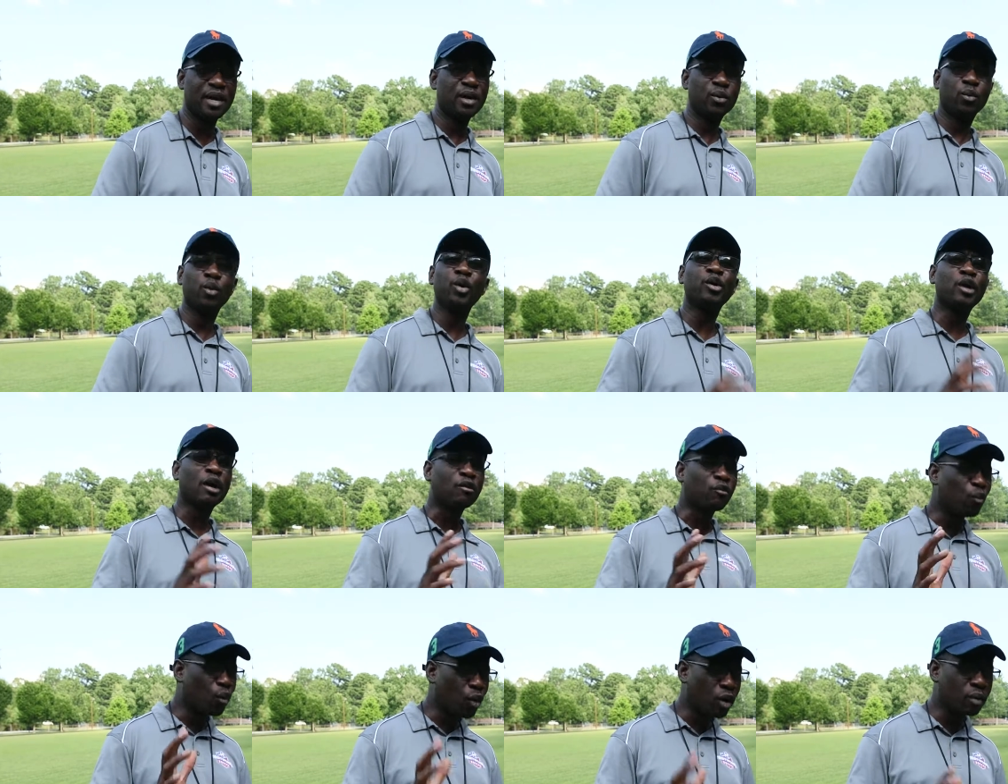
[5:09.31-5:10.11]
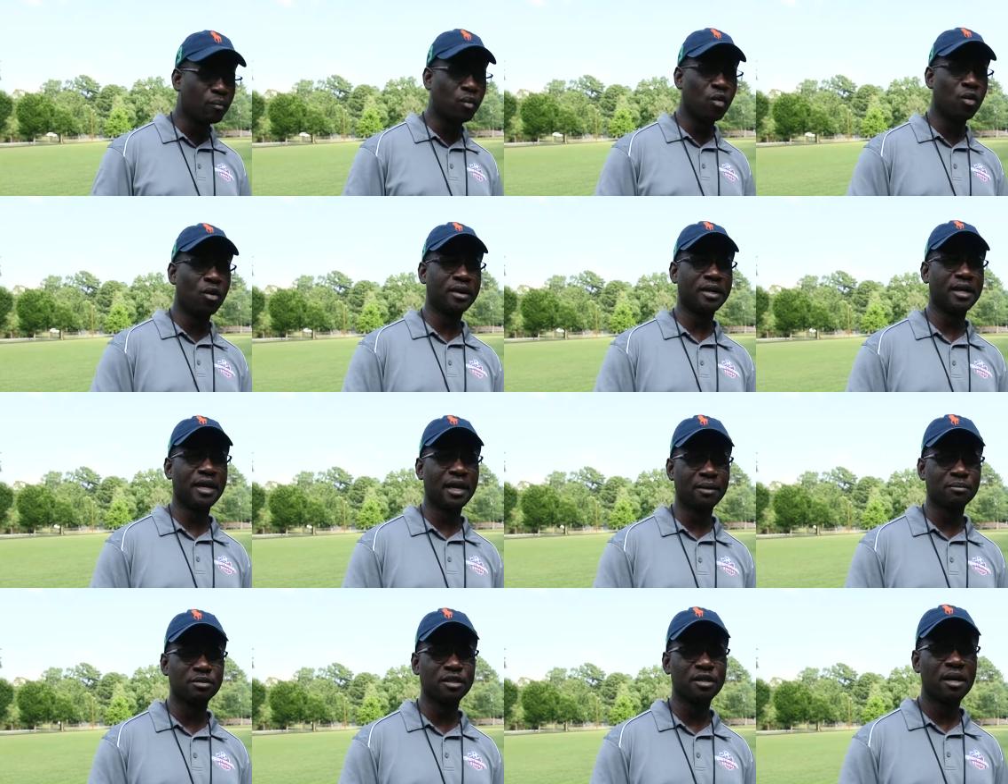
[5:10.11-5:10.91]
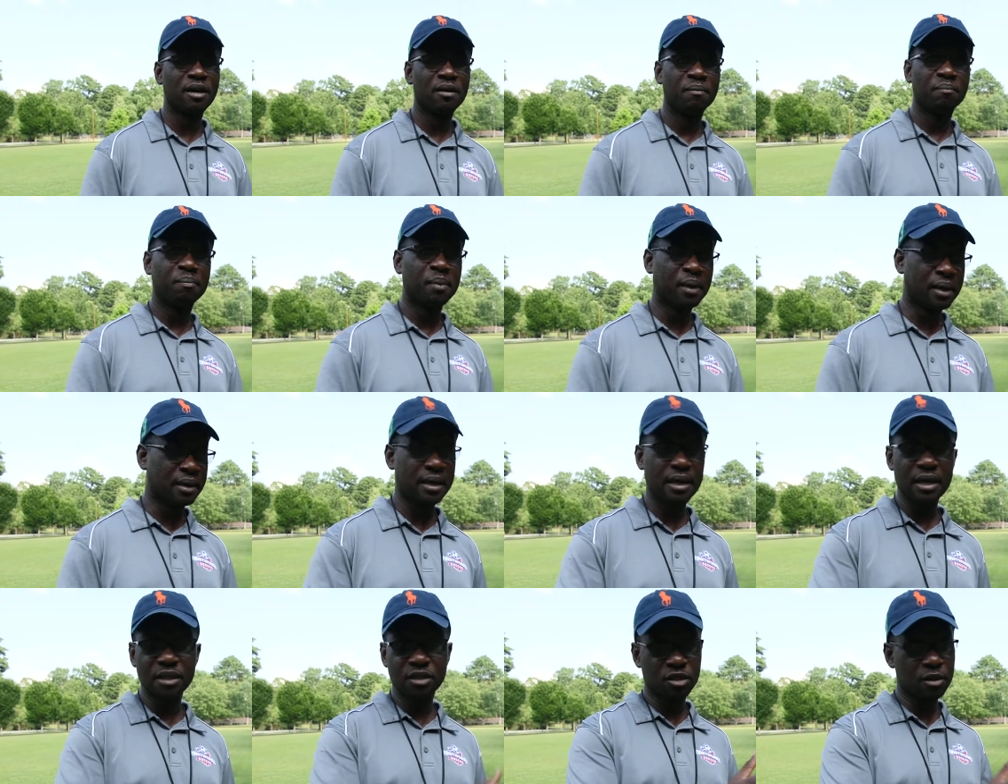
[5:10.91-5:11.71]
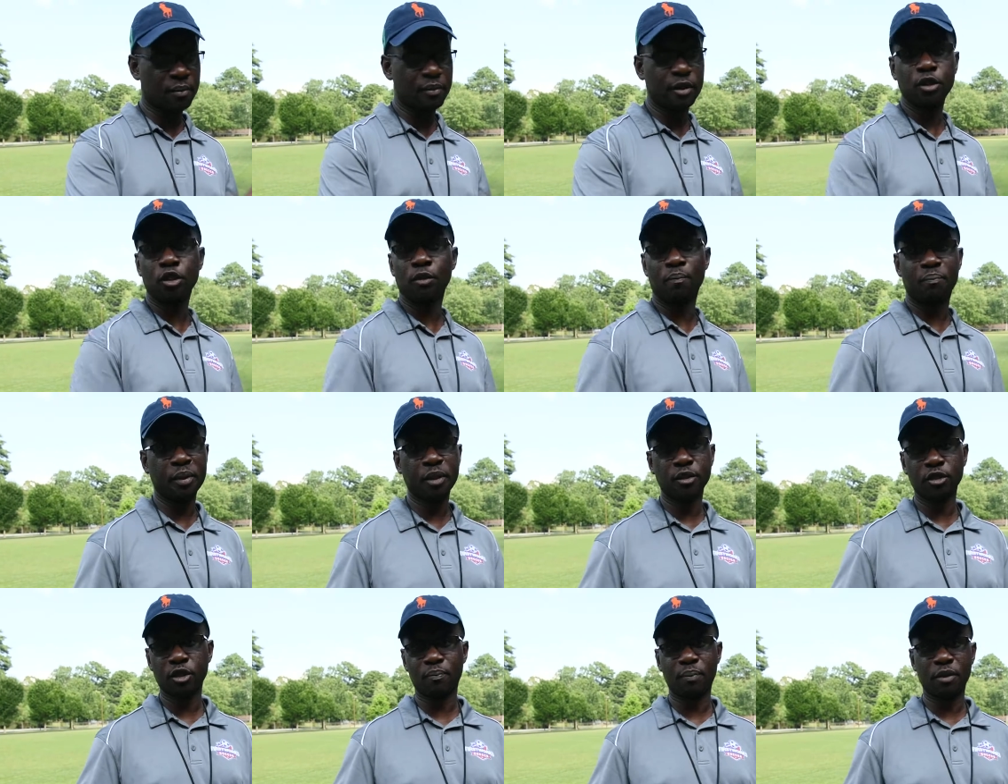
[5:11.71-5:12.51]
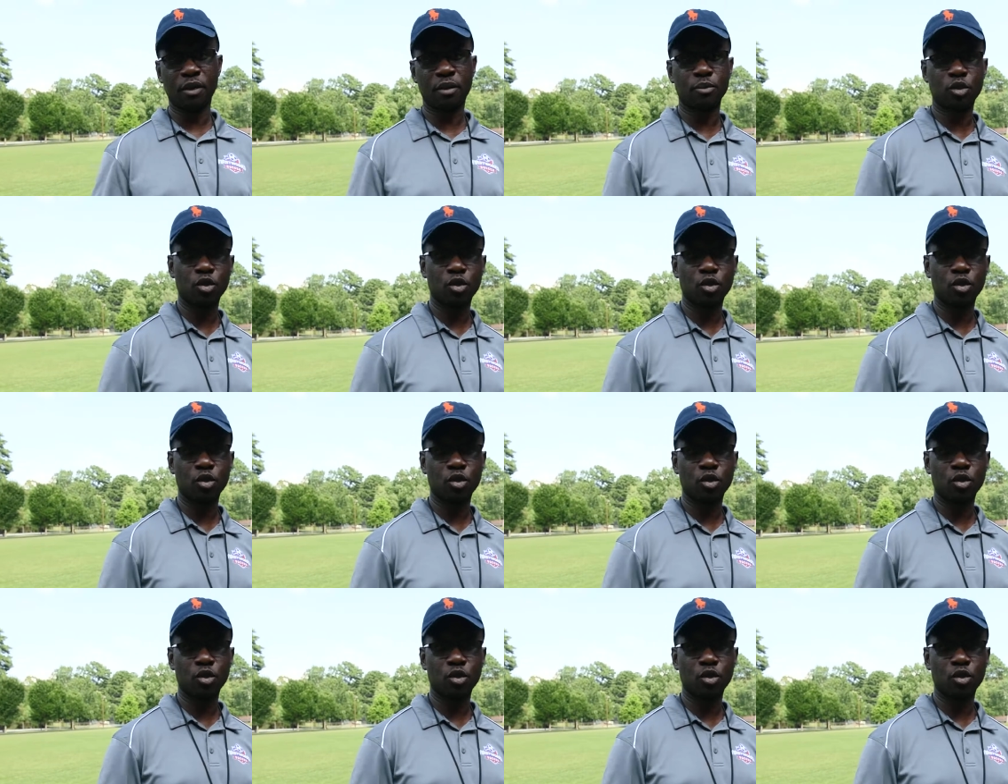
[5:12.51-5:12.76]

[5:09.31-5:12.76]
We could have won more games, but it's something to build upon.